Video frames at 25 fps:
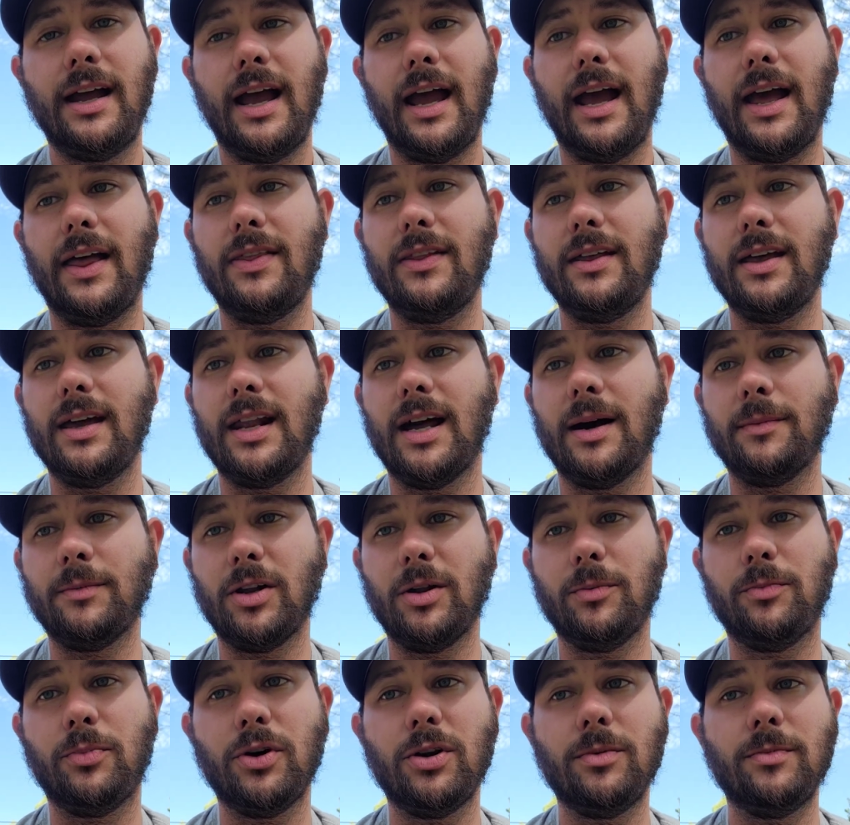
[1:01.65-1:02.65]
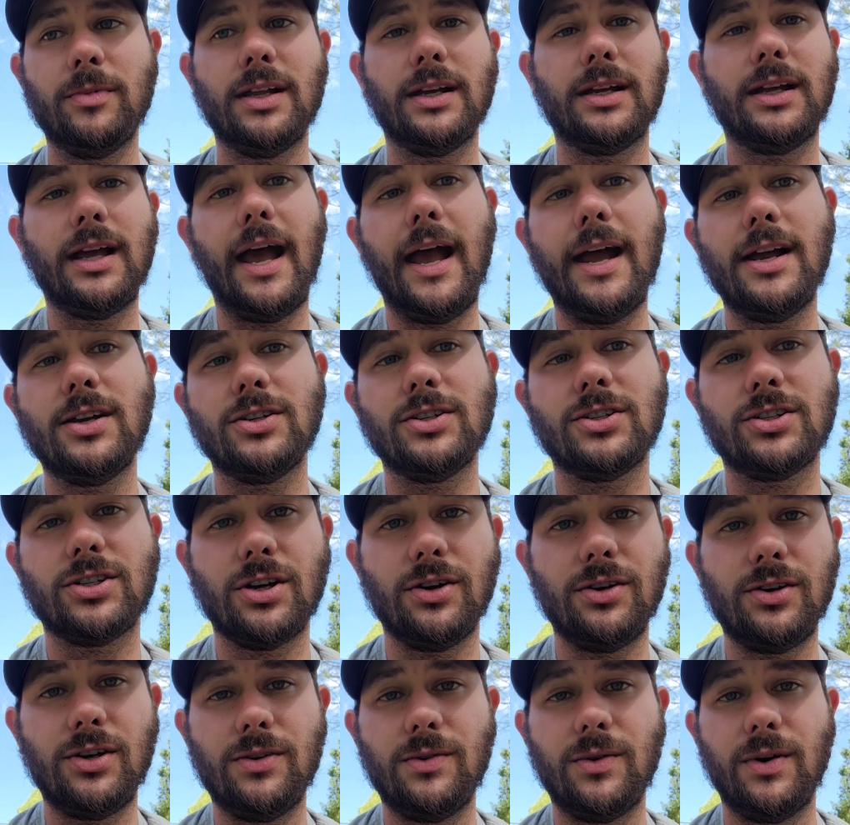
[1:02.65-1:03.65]
and then I'm going to put them in the cage and
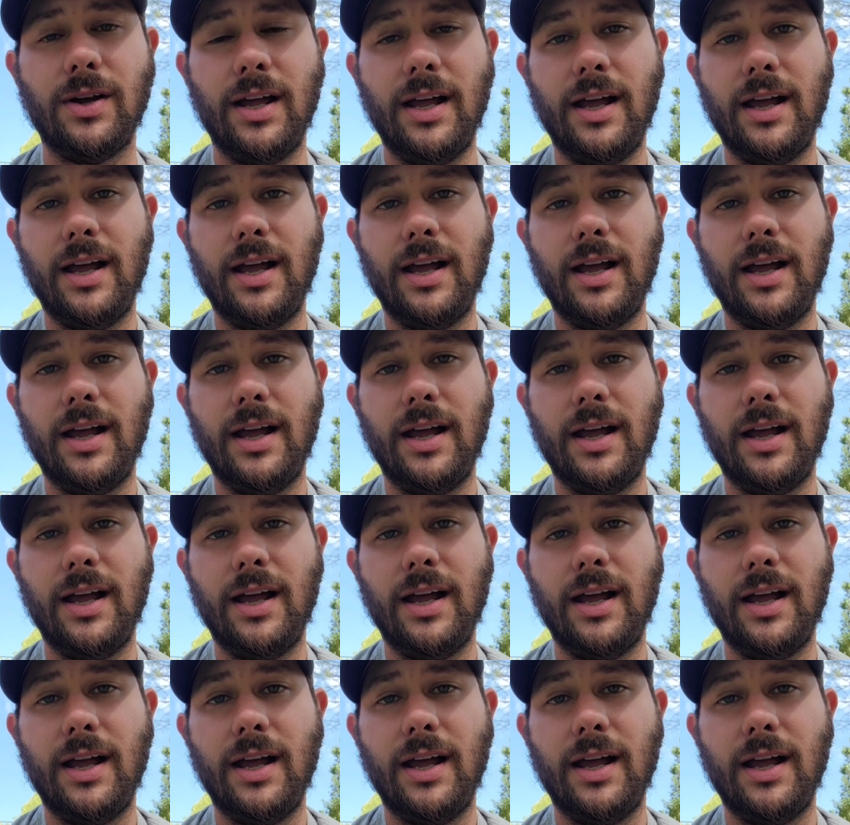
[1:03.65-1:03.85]
show you